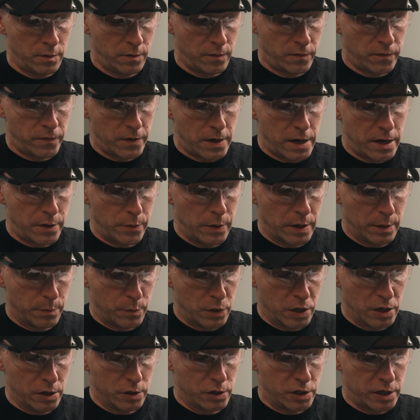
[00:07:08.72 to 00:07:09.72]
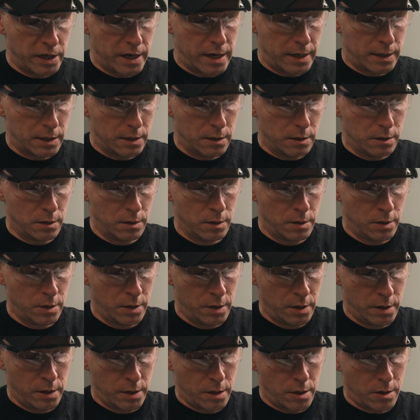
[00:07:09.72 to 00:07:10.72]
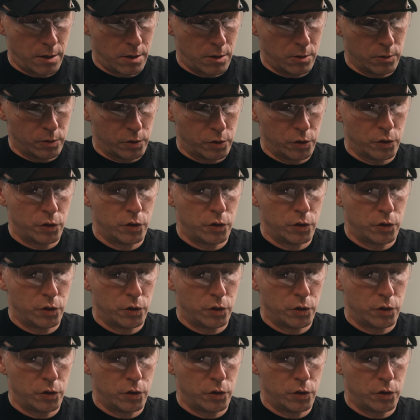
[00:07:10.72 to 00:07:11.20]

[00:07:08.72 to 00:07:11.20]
Firing pin channel also